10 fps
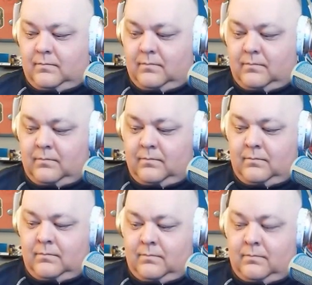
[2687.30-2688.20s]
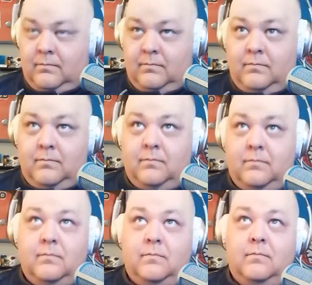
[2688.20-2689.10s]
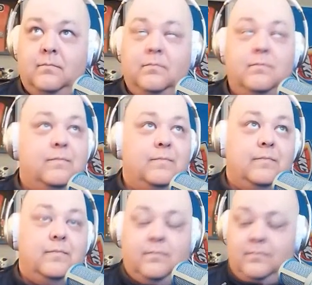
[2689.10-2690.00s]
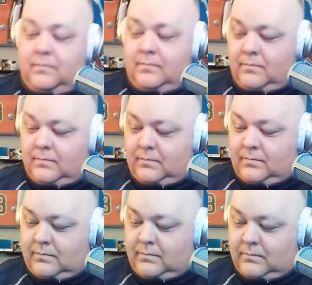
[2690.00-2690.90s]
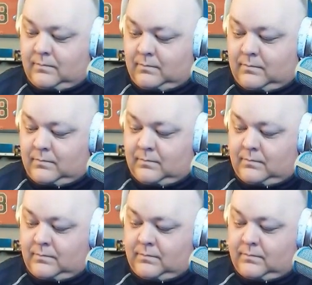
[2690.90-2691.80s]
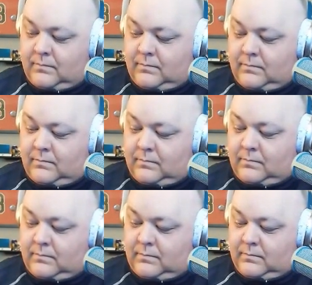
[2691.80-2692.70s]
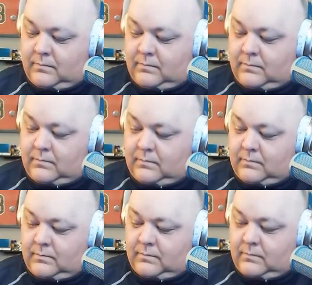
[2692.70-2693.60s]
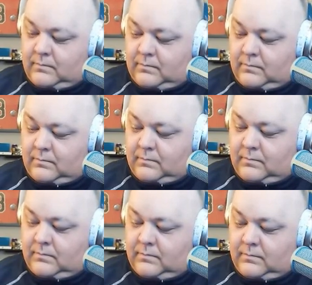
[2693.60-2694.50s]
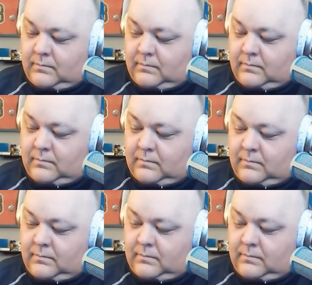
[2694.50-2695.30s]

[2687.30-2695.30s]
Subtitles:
No words are spoken by the person on screen.